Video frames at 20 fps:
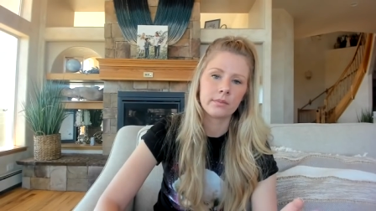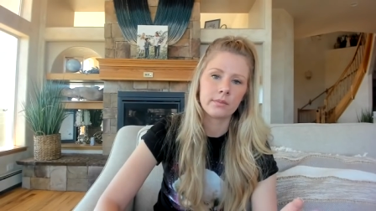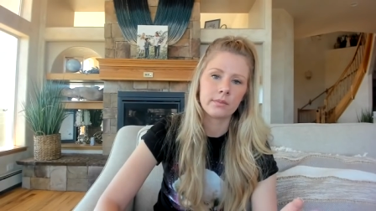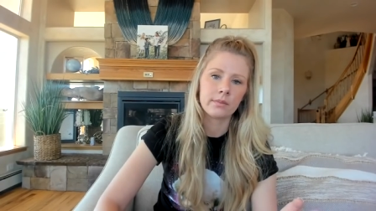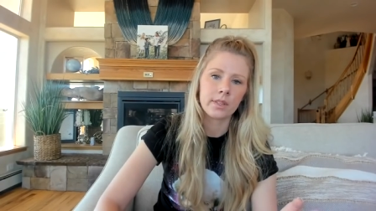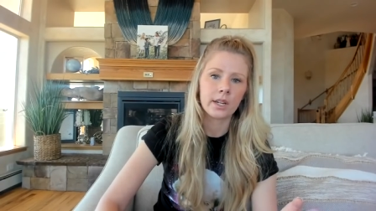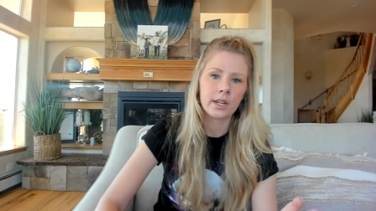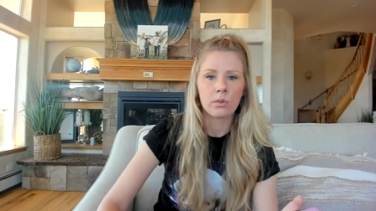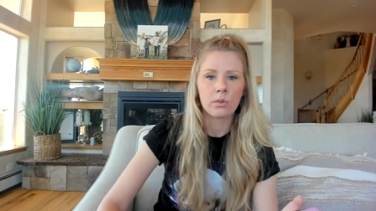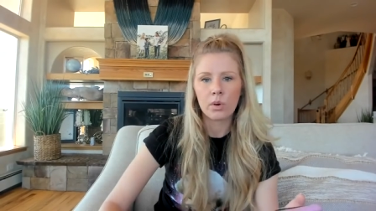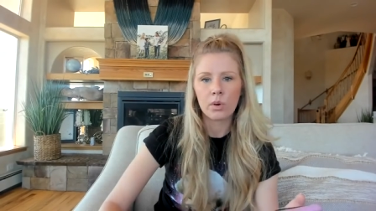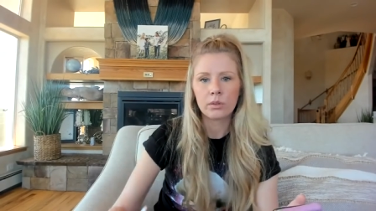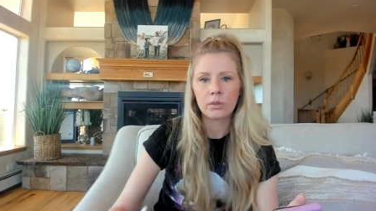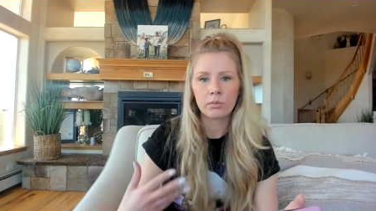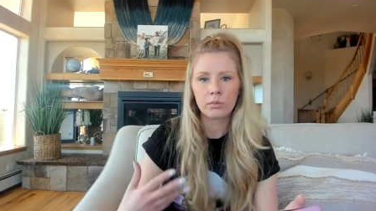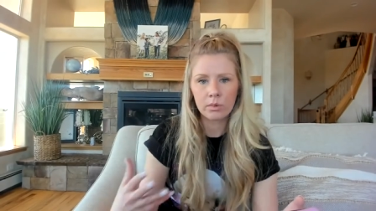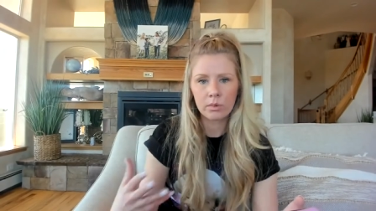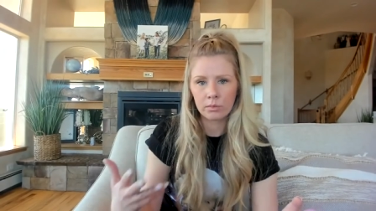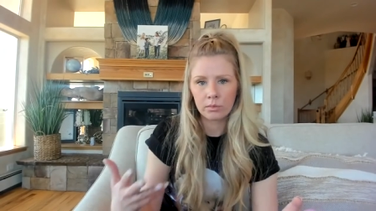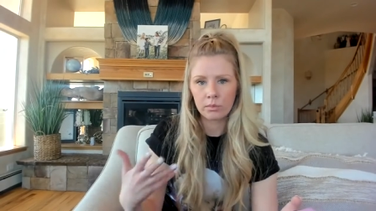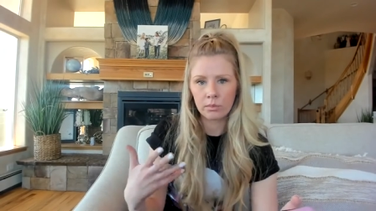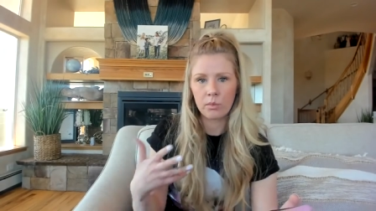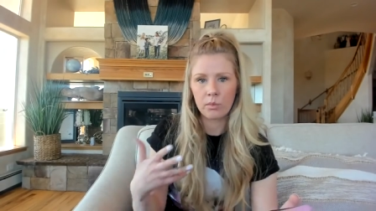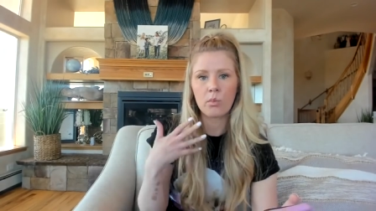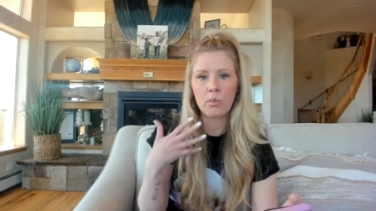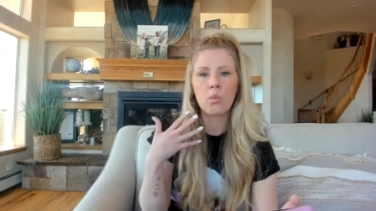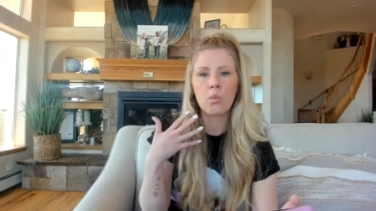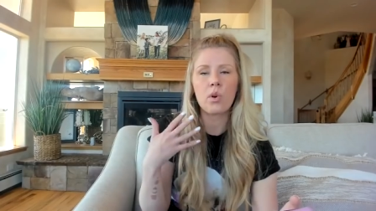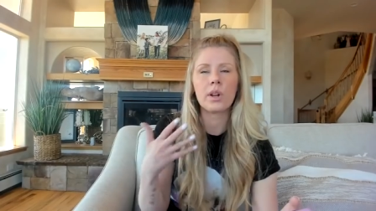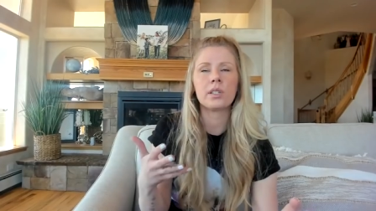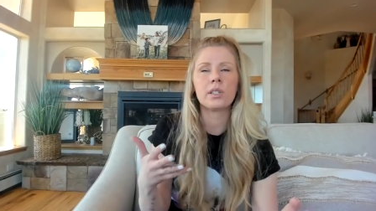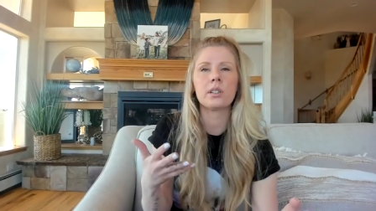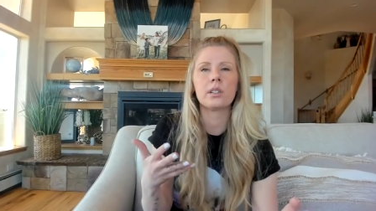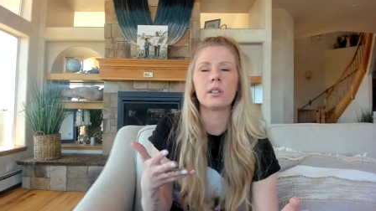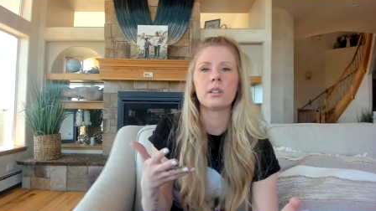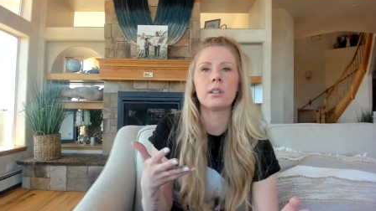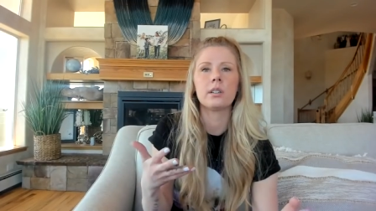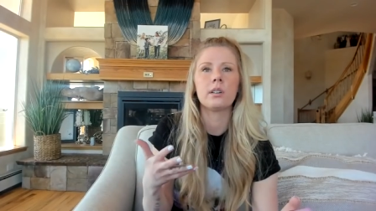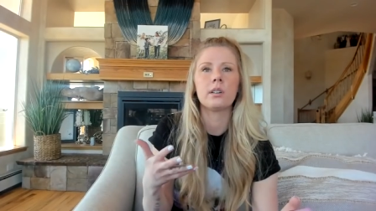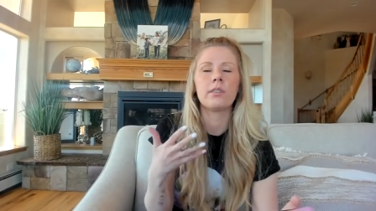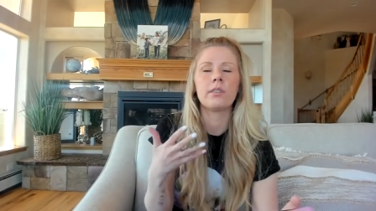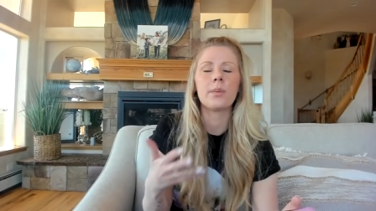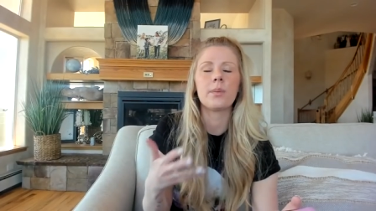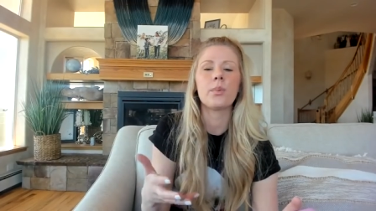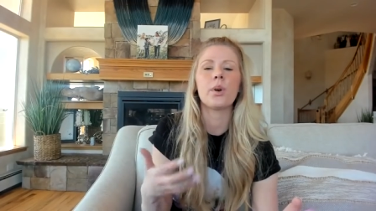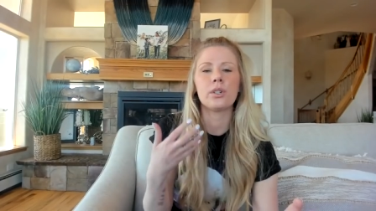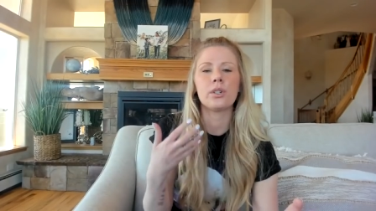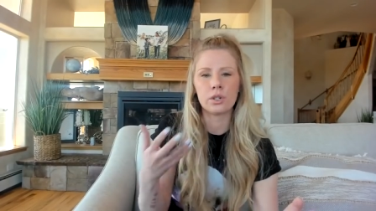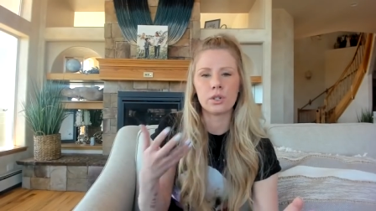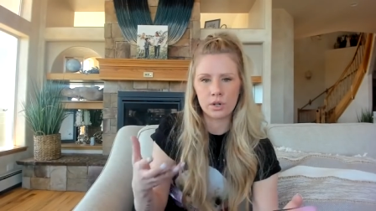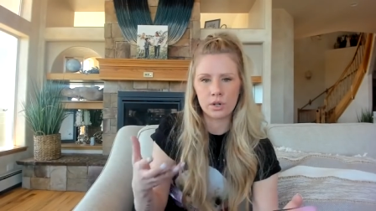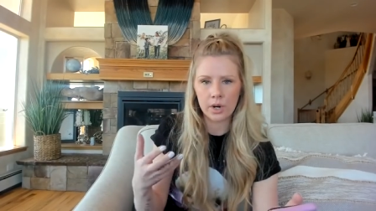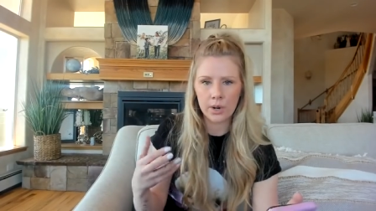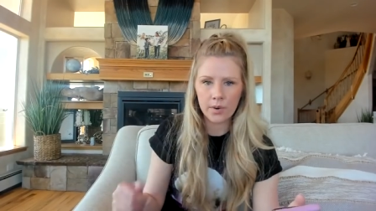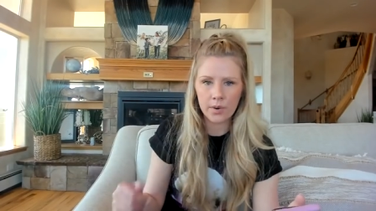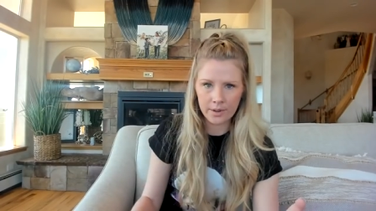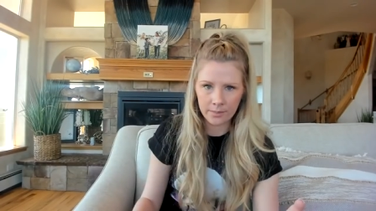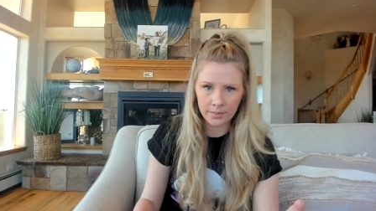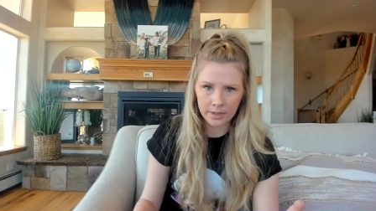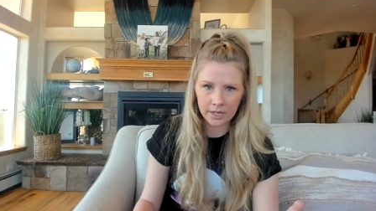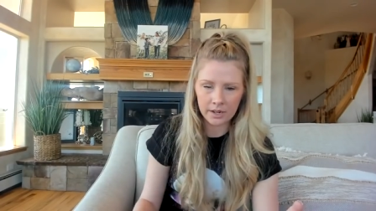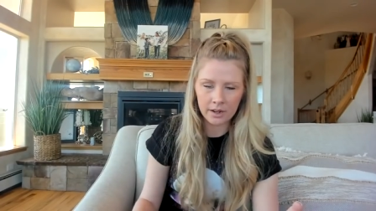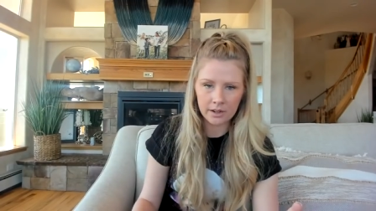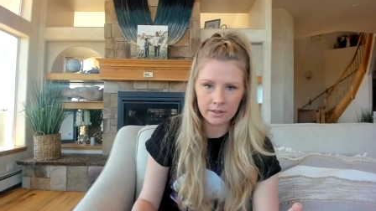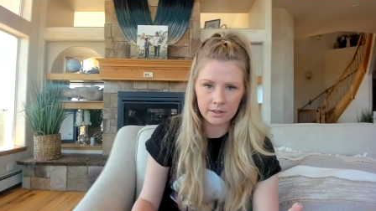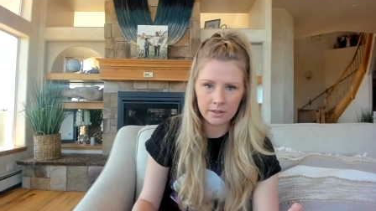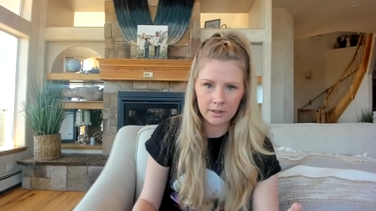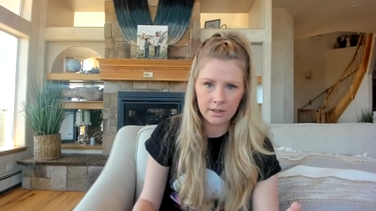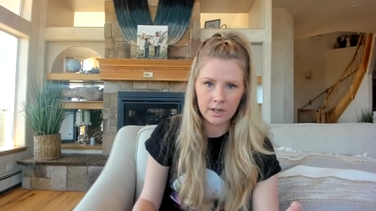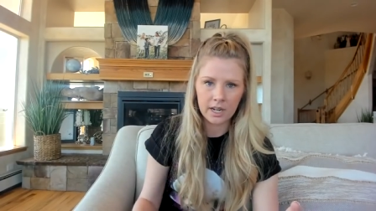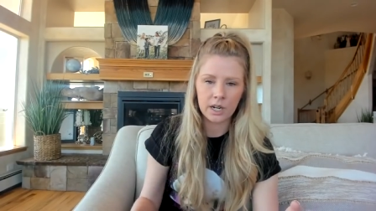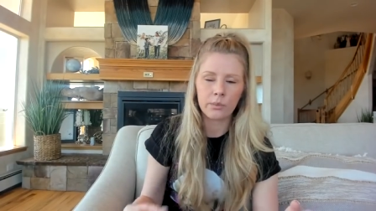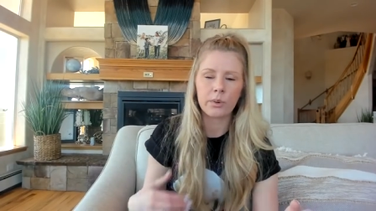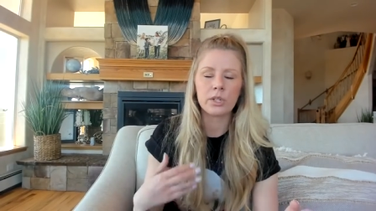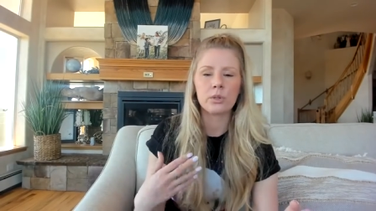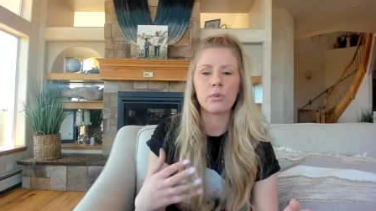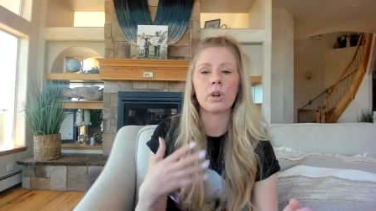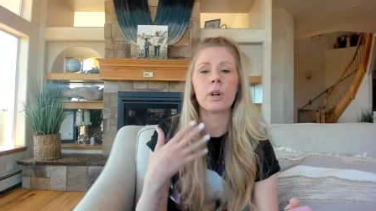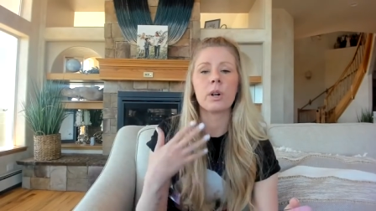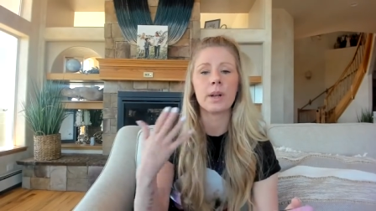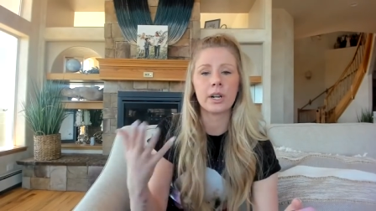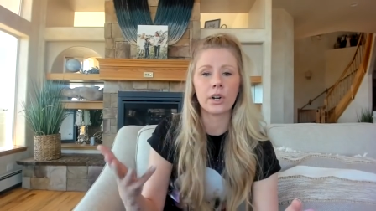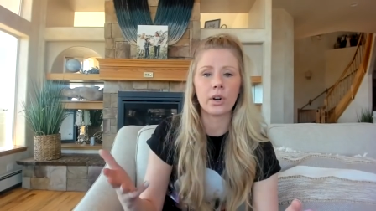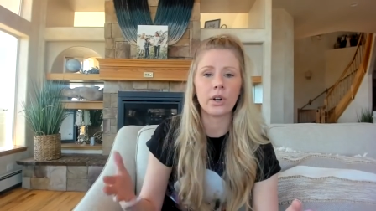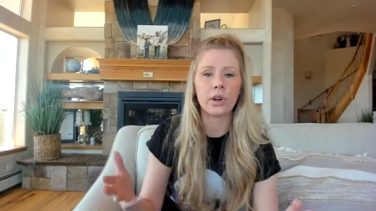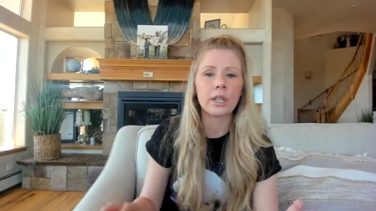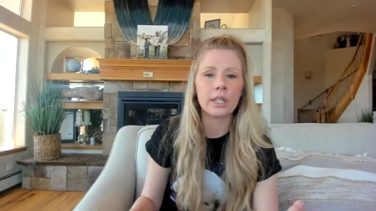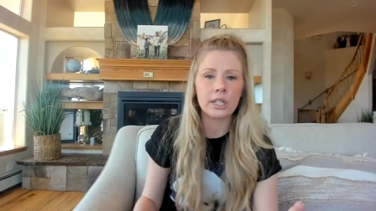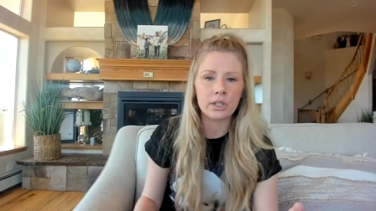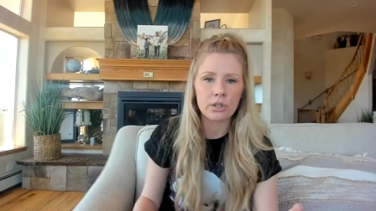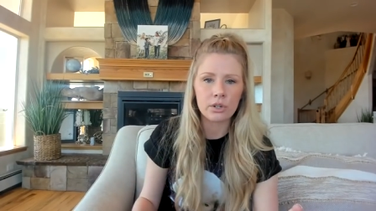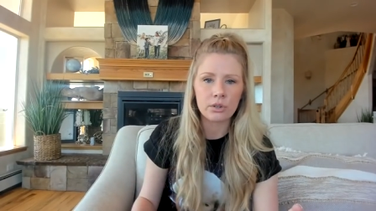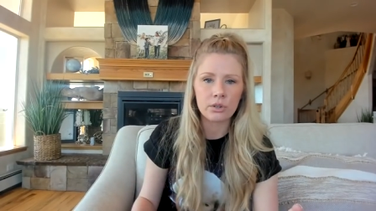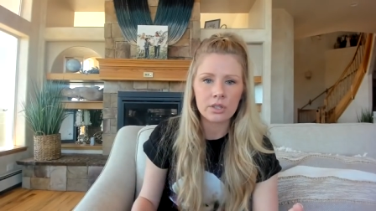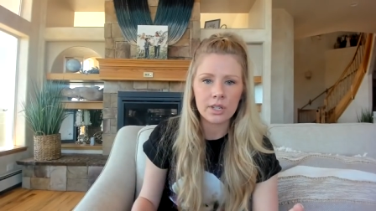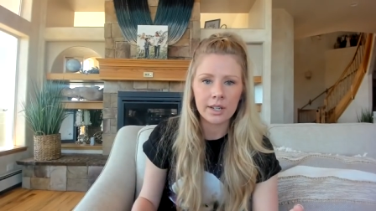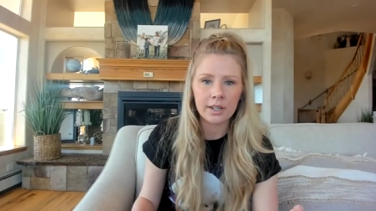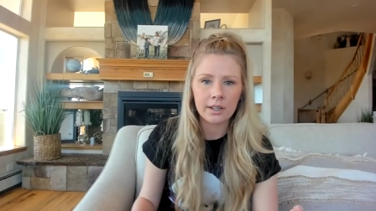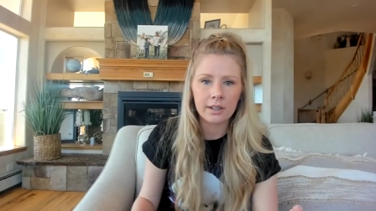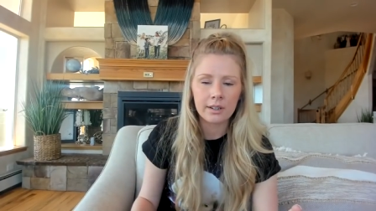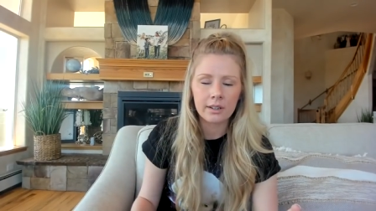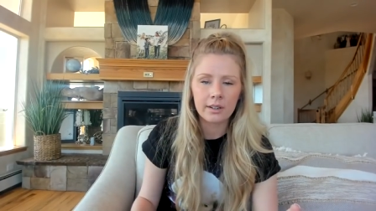Like what what vibration do I want to be on and which one am I currently choosing?